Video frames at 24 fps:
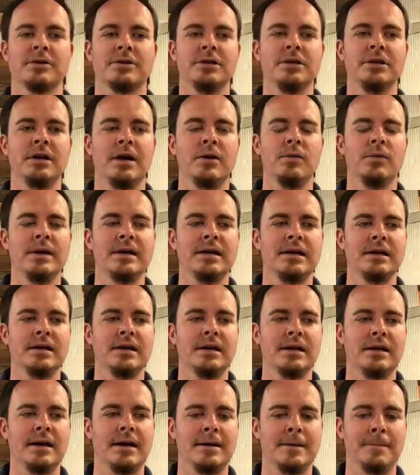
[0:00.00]
We
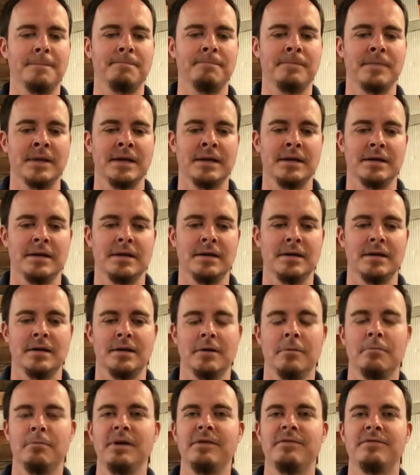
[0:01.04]
can
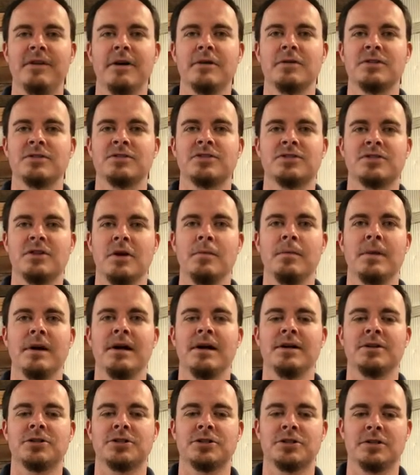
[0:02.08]
be focused so
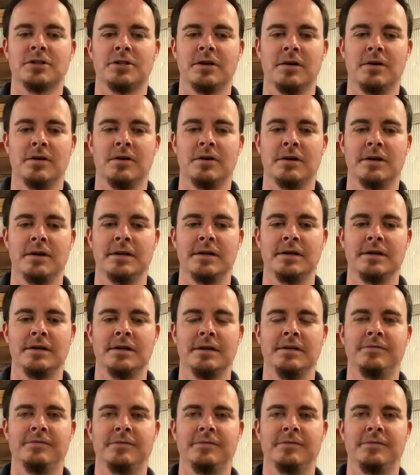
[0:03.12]
much on,